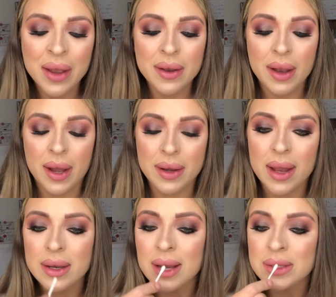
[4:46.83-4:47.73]
and
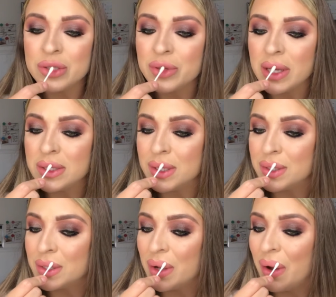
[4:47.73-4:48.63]
any last
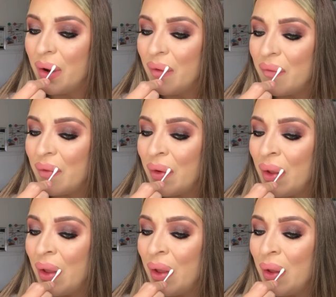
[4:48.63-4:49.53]
traces of
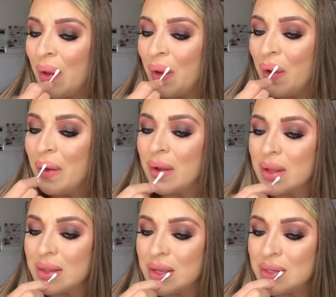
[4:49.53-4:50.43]

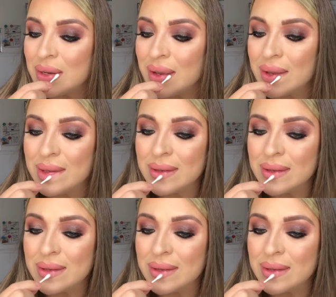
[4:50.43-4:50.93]
this shade.